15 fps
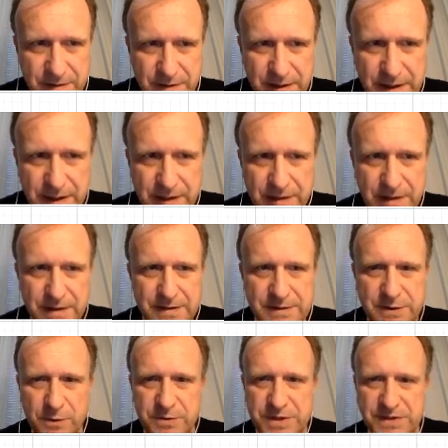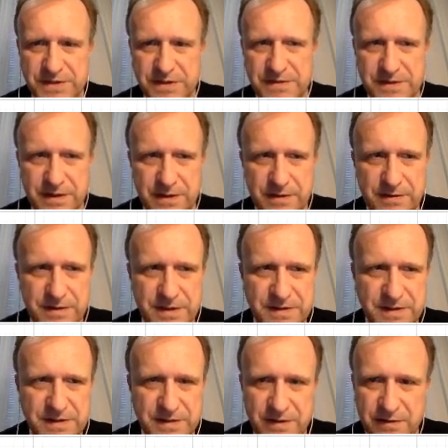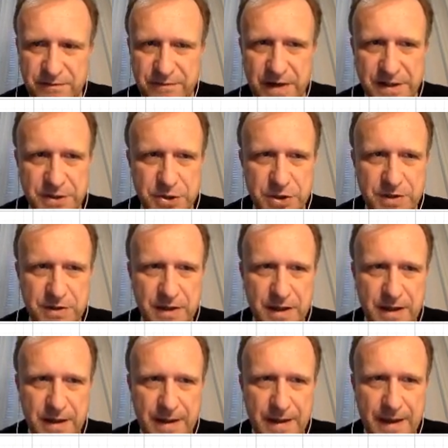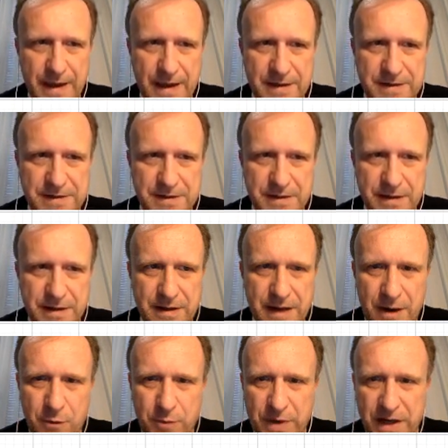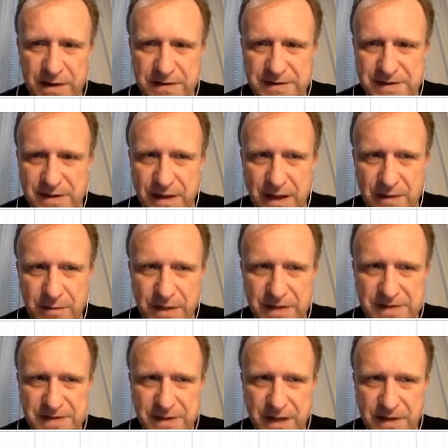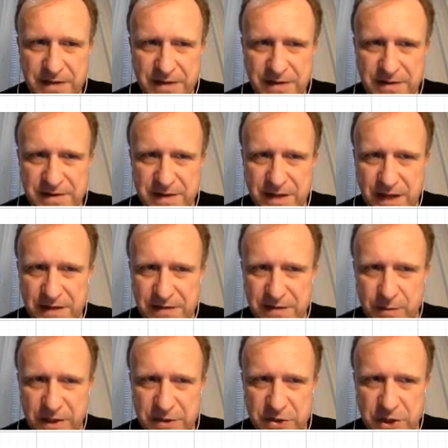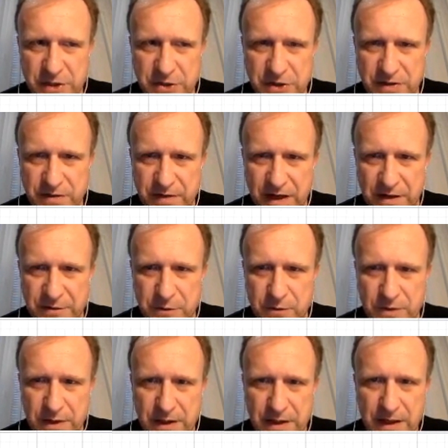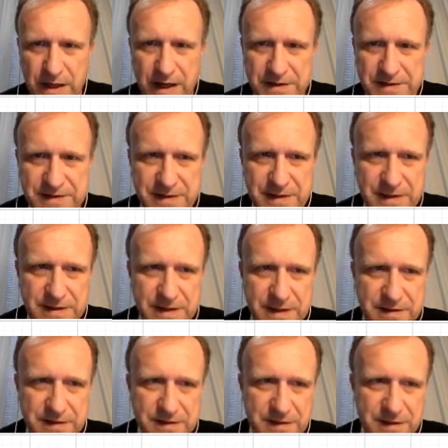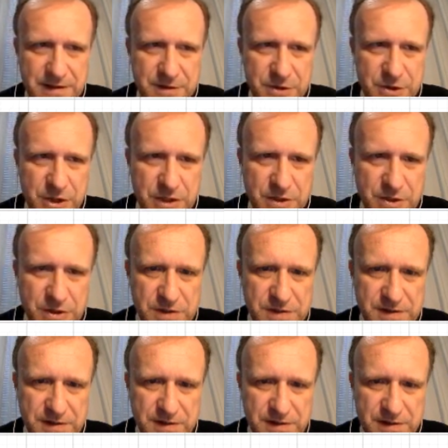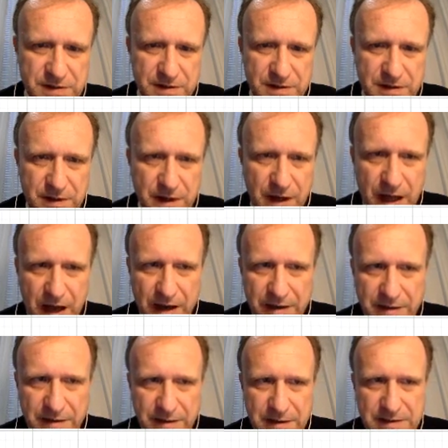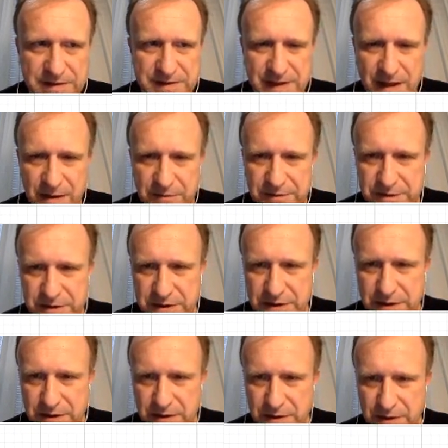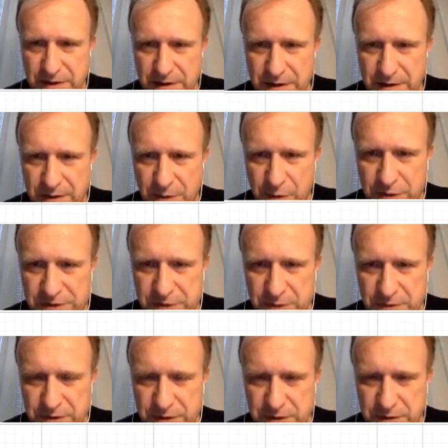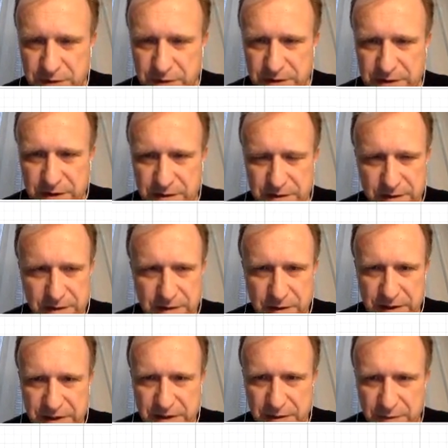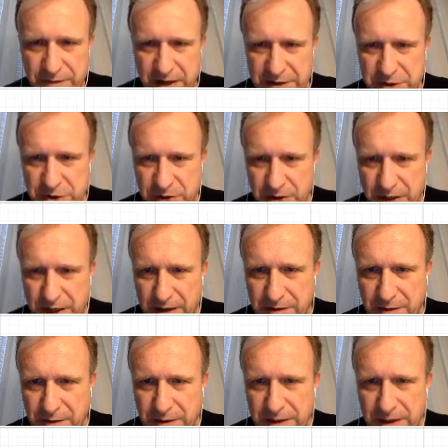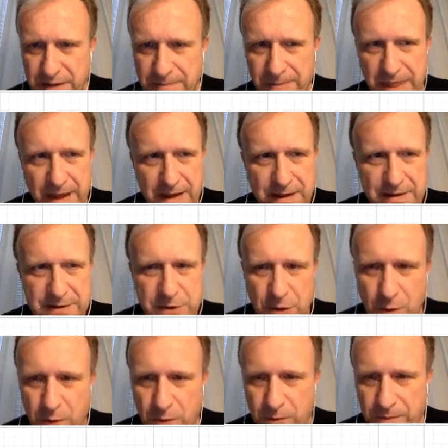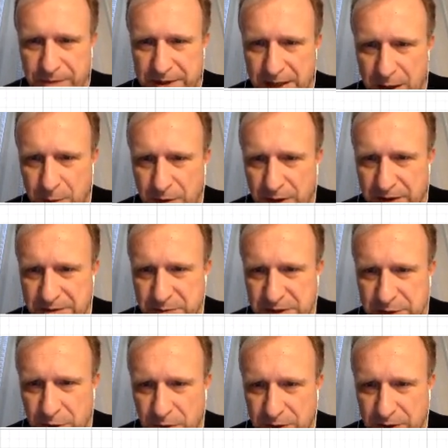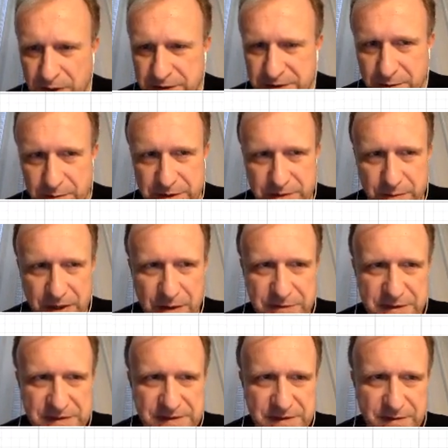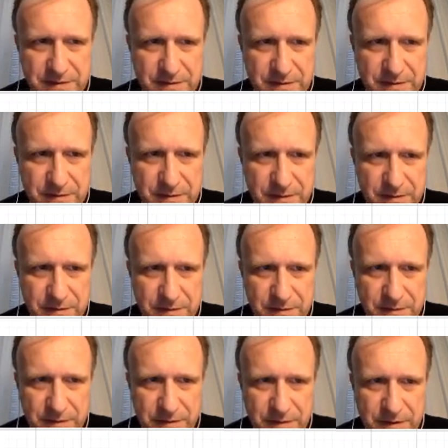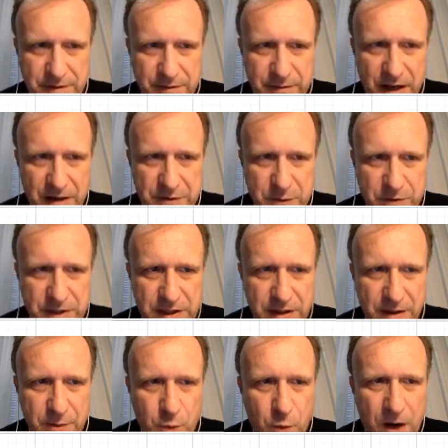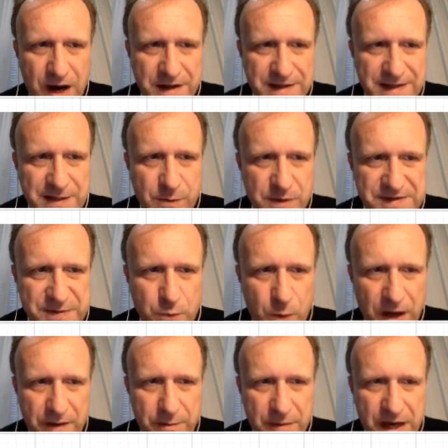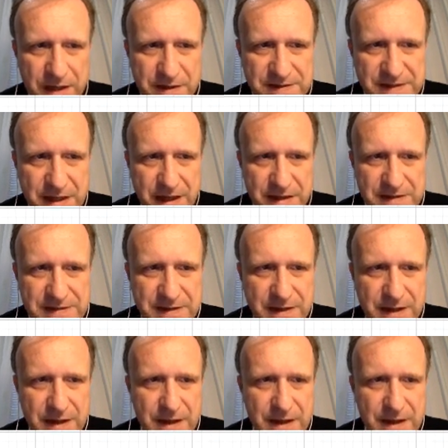Okay, so this is the function, and now by sliding the slider, by changing the value, I see that it changes the line itself, the horizontal, the linear function line. Okay, so now let me talk a little bit about this value here, y equals 1 minus x.